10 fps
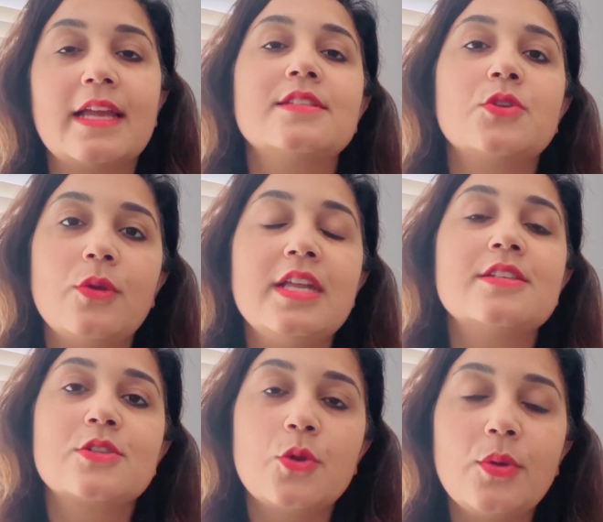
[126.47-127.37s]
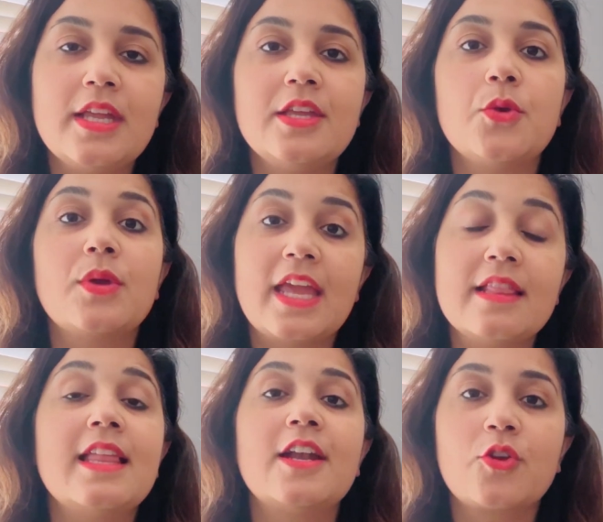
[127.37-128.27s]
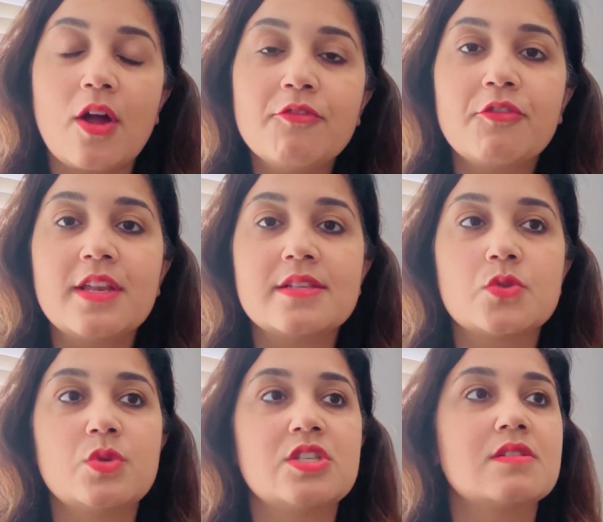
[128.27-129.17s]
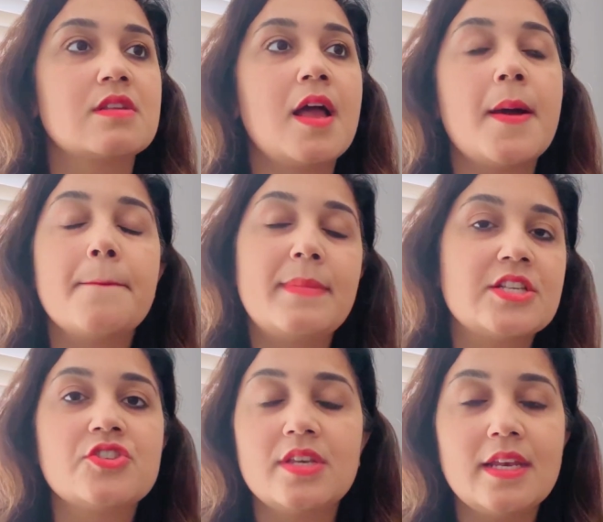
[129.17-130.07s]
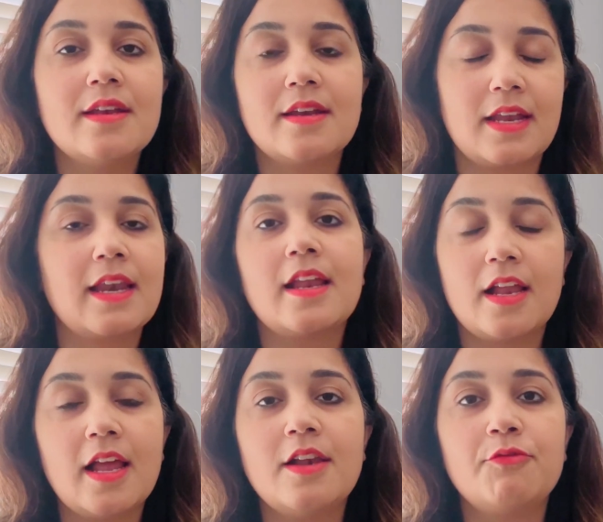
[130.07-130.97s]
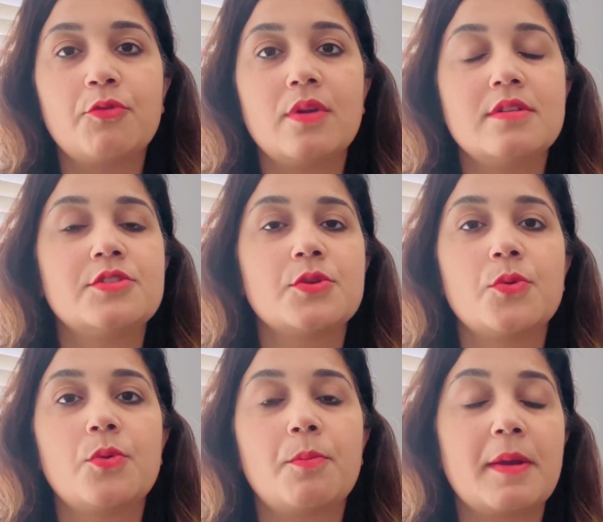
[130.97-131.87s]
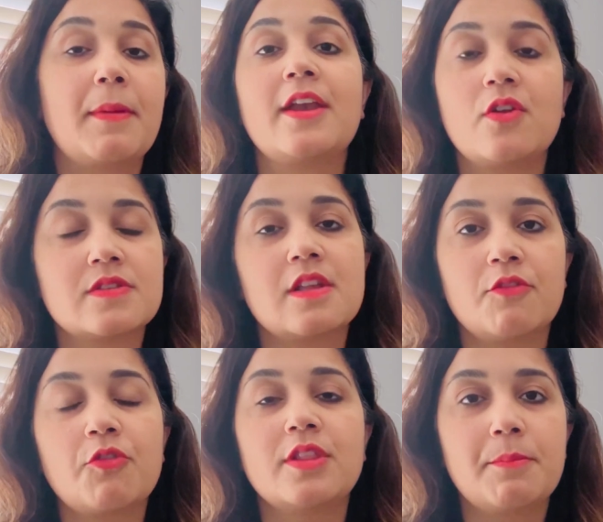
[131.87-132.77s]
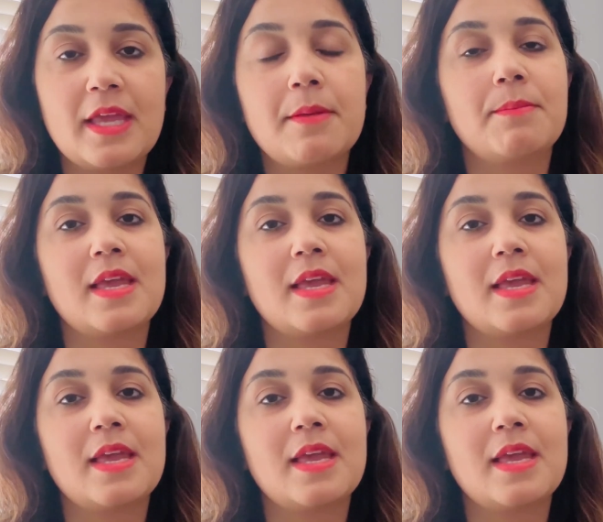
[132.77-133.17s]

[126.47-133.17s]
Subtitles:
and slowly you gain that confidence which is much needed and helpful to prepare yourself for the PMP